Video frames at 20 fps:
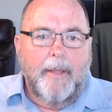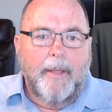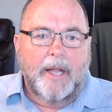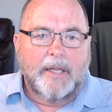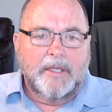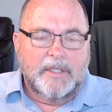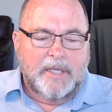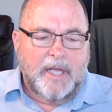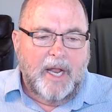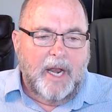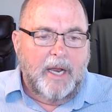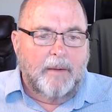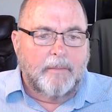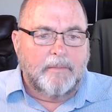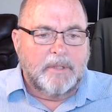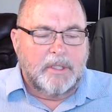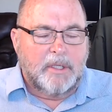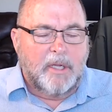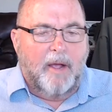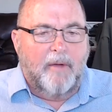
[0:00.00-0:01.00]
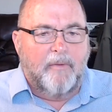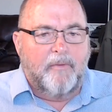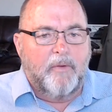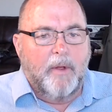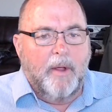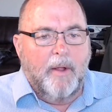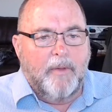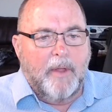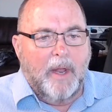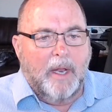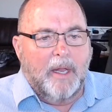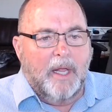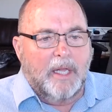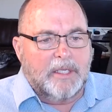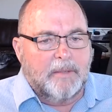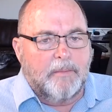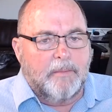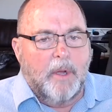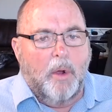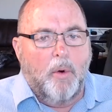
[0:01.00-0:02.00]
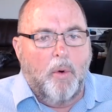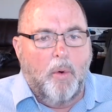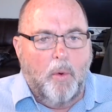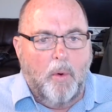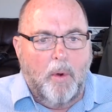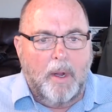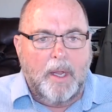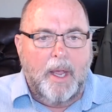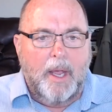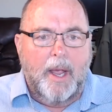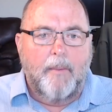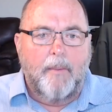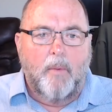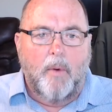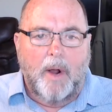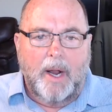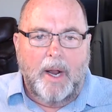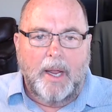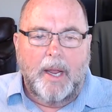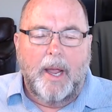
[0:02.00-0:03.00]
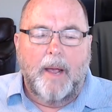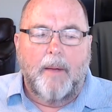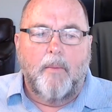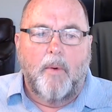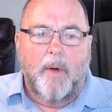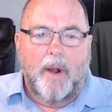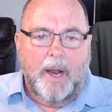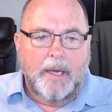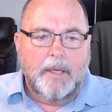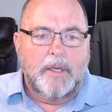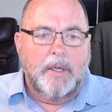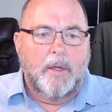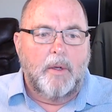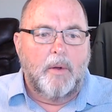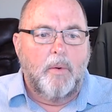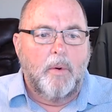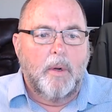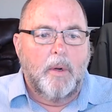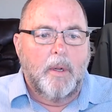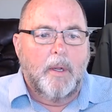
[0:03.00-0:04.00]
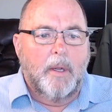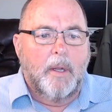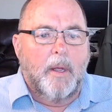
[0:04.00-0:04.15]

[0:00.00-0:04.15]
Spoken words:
and sending them stuff that lets them know who I am, what I do,